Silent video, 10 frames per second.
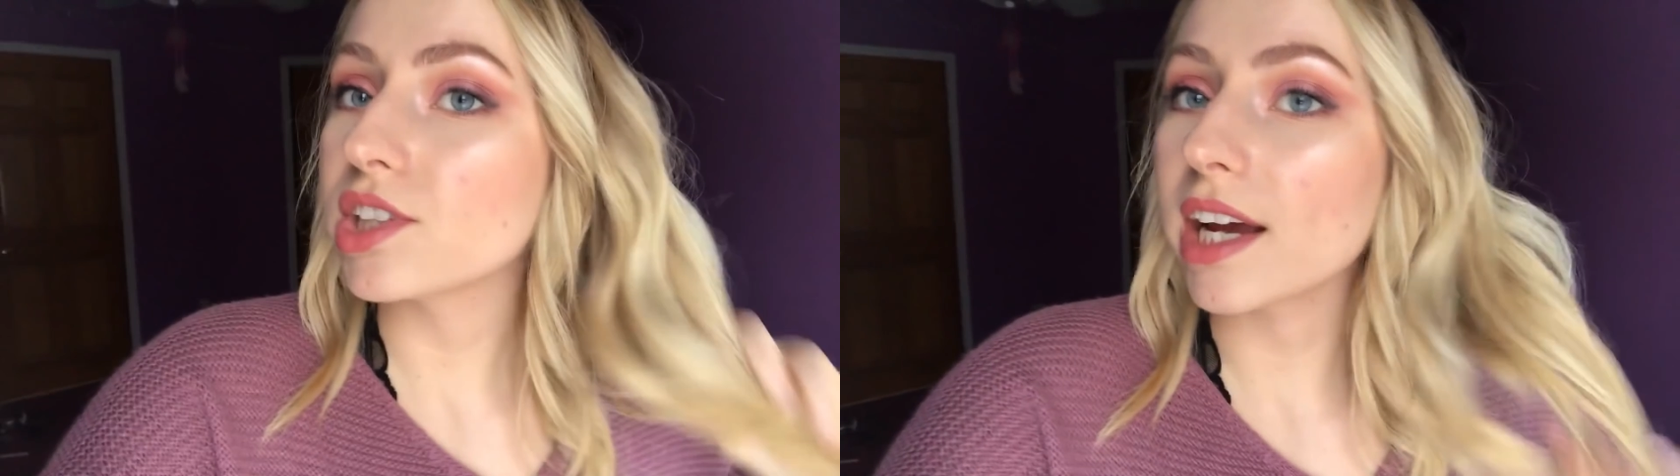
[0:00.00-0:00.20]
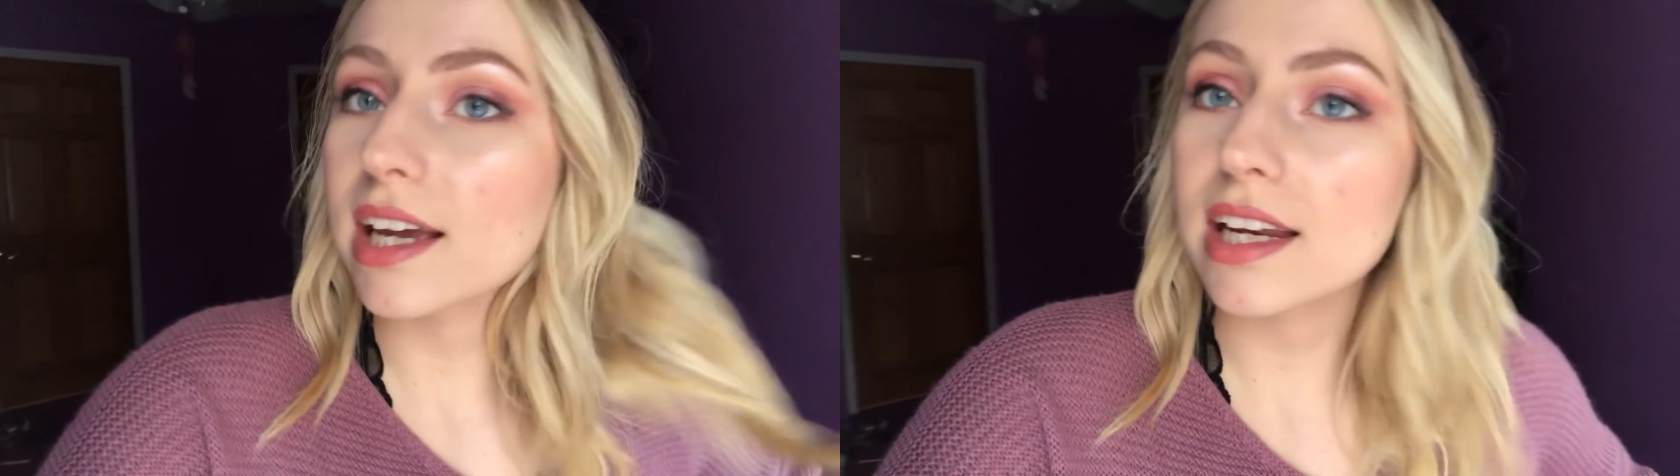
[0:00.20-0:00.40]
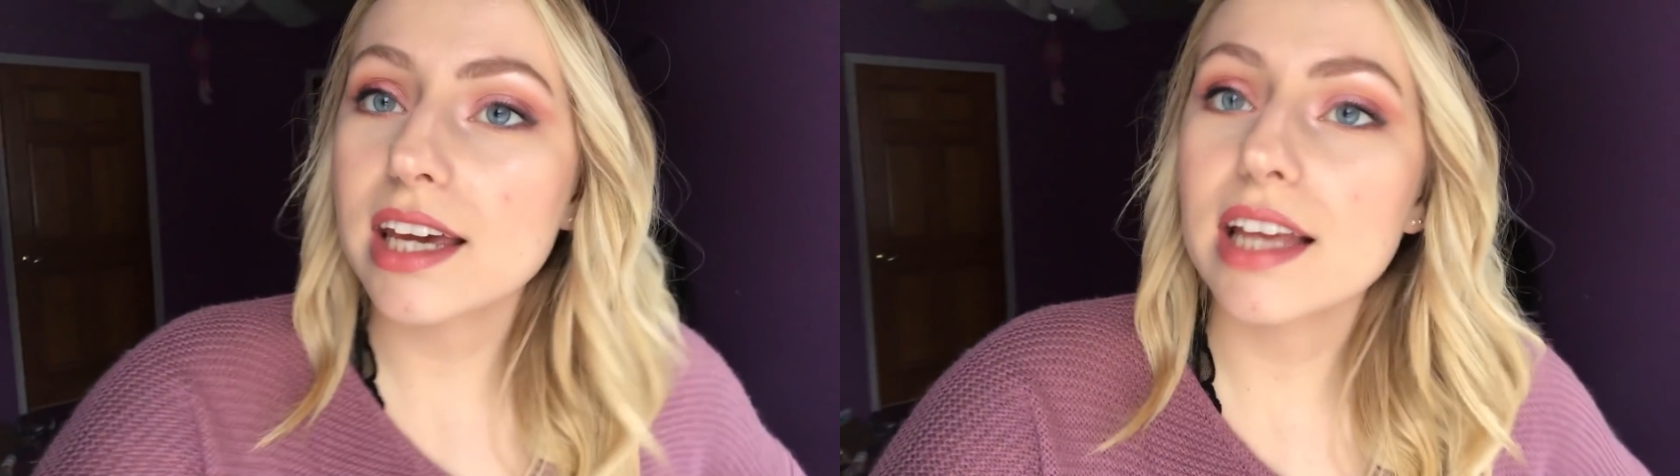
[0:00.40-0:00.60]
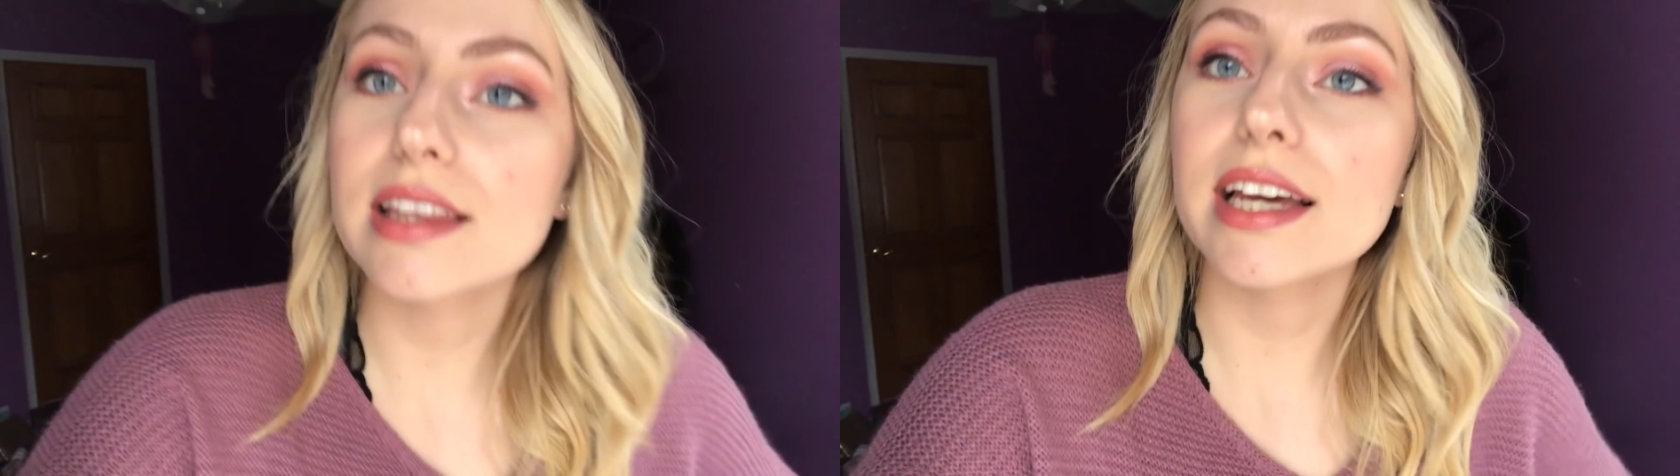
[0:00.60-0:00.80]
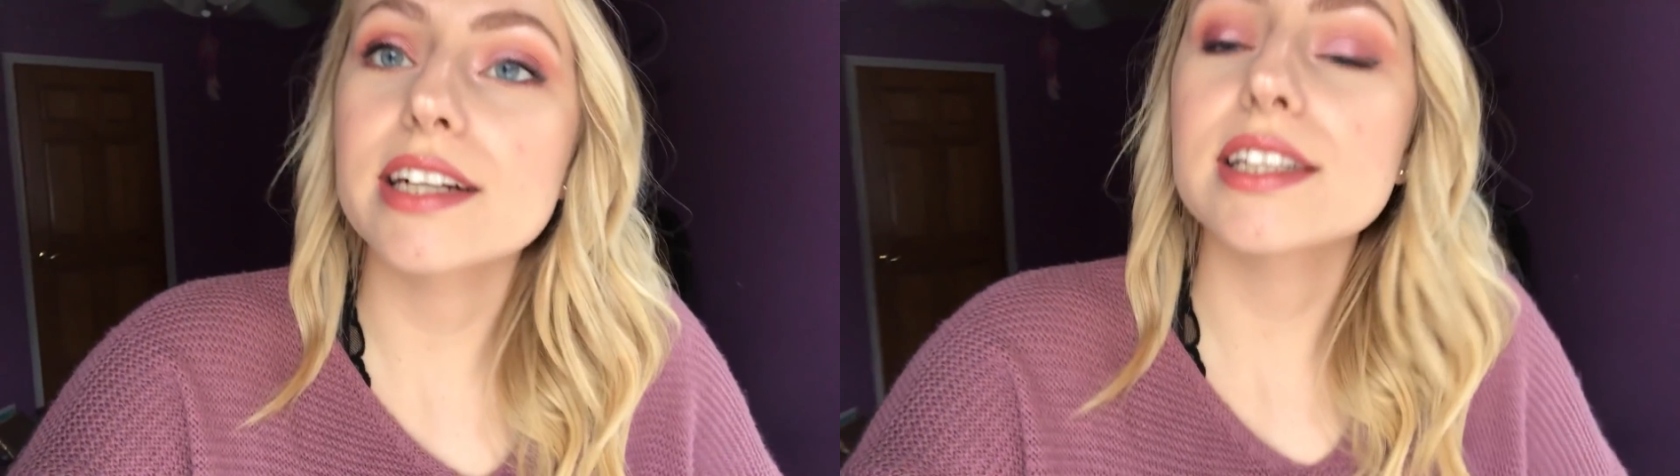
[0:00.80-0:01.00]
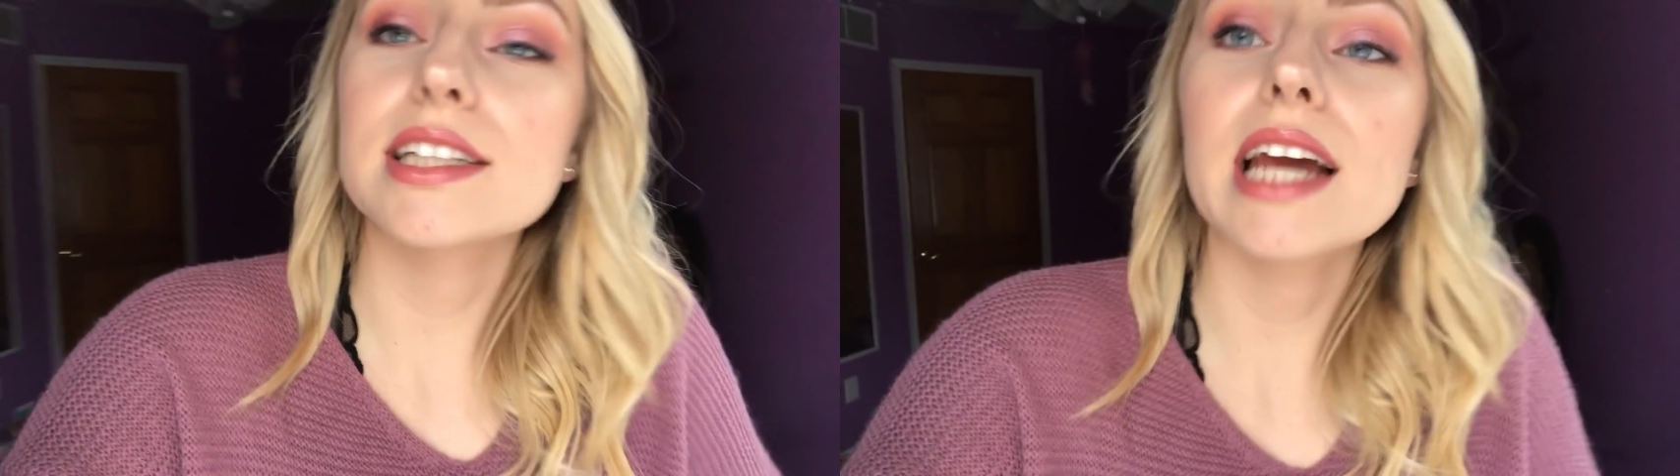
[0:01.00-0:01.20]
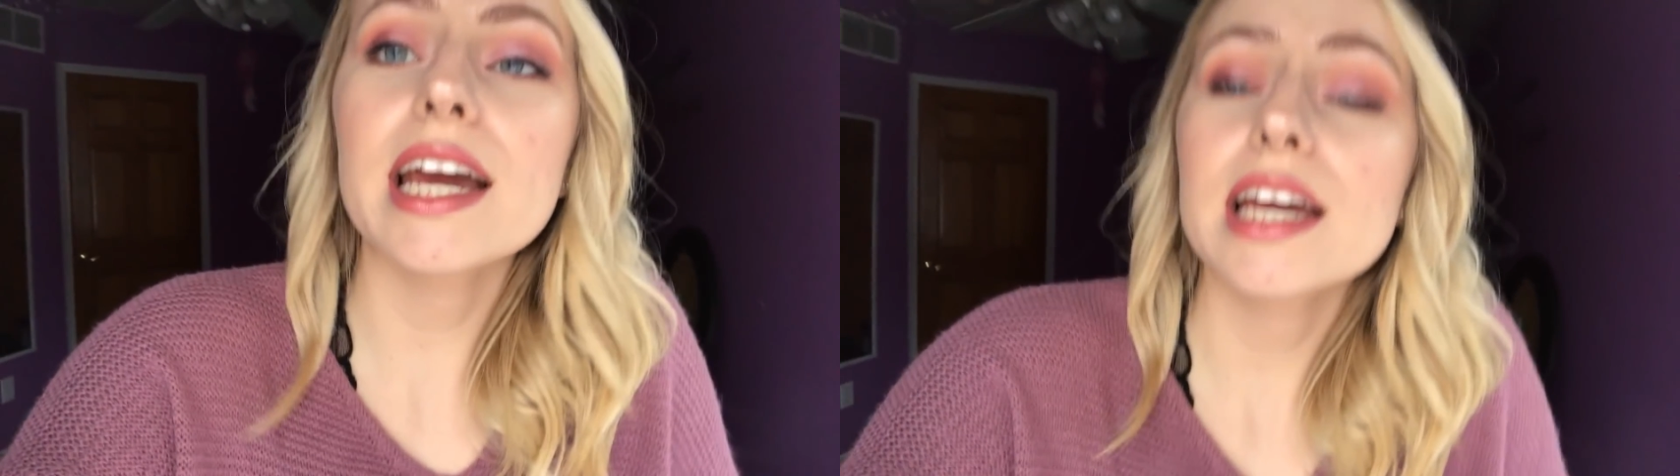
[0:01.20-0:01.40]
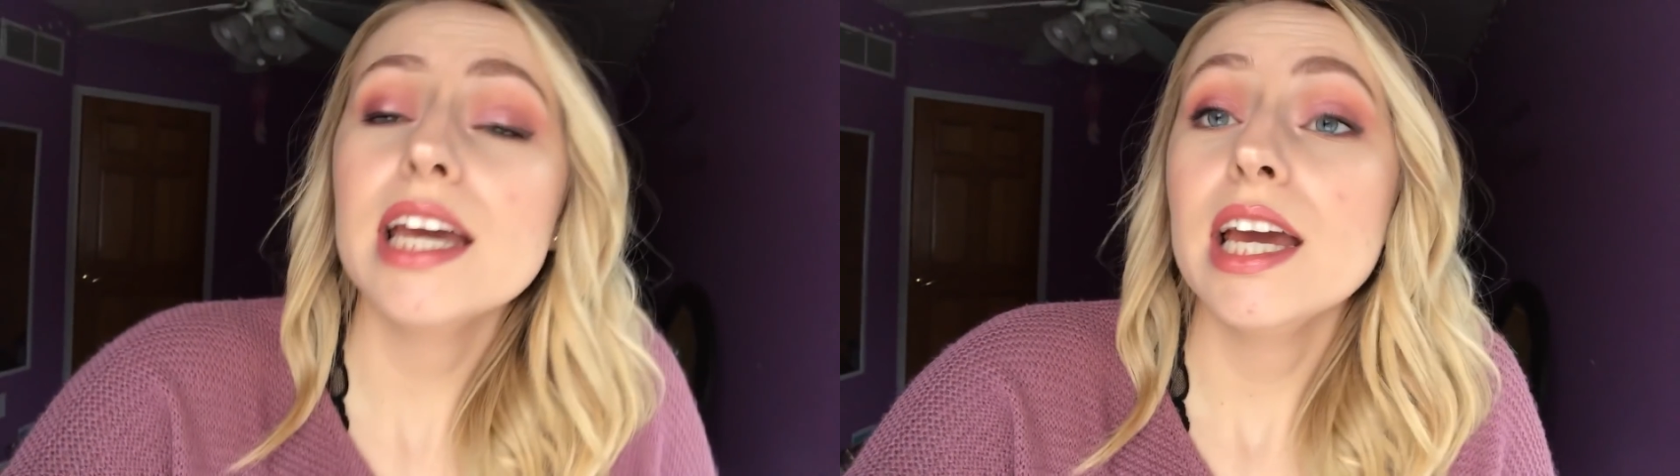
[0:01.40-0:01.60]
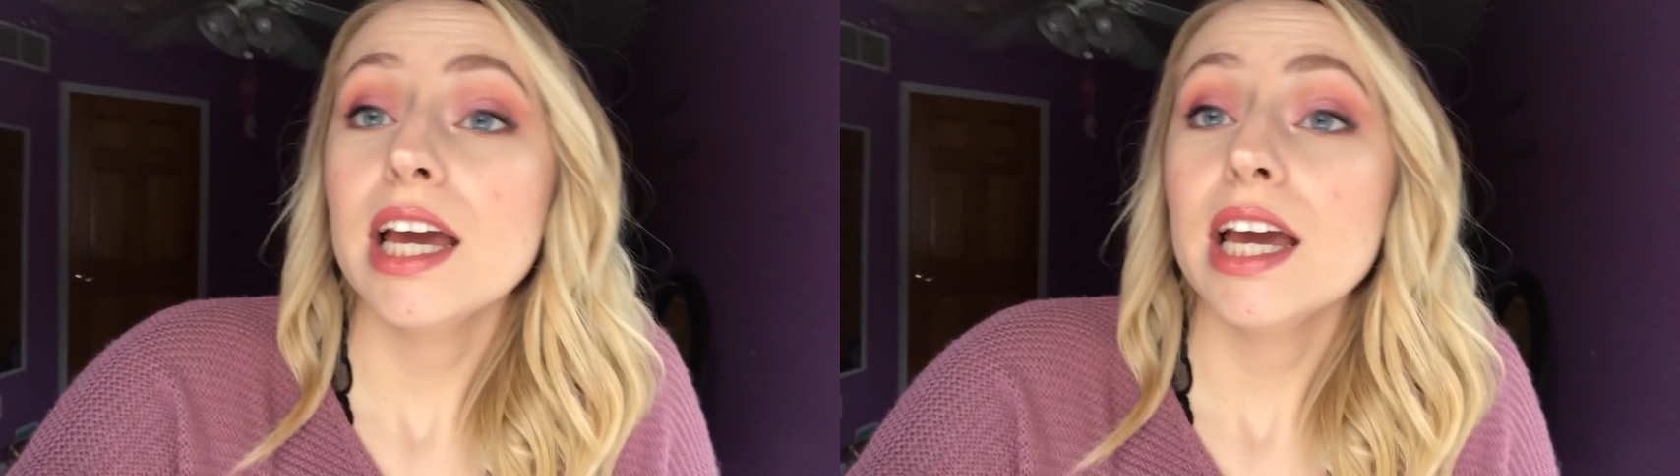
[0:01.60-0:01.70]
check in again later tonight